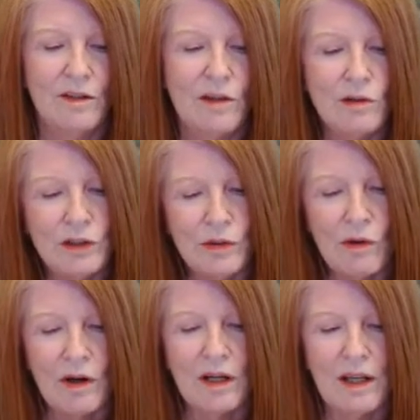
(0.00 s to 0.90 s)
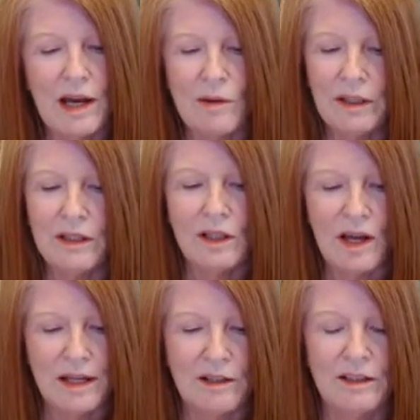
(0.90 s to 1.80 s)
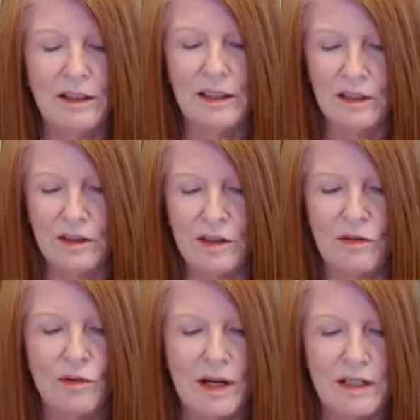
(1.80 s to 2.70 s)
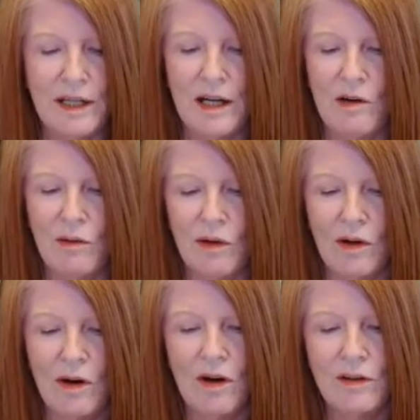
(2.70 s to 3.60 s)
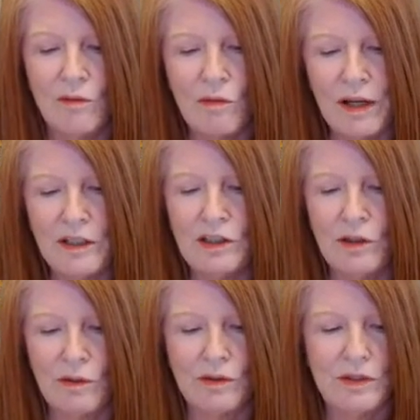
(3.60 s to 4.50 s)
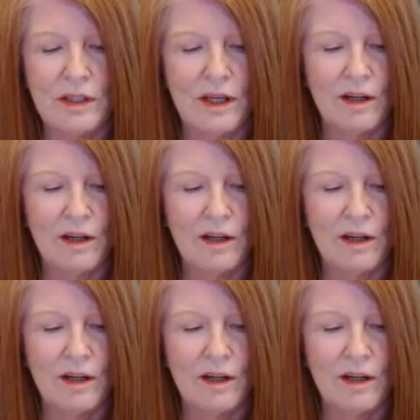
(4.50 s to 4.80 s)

Those who are allowing the light in right now are the way showers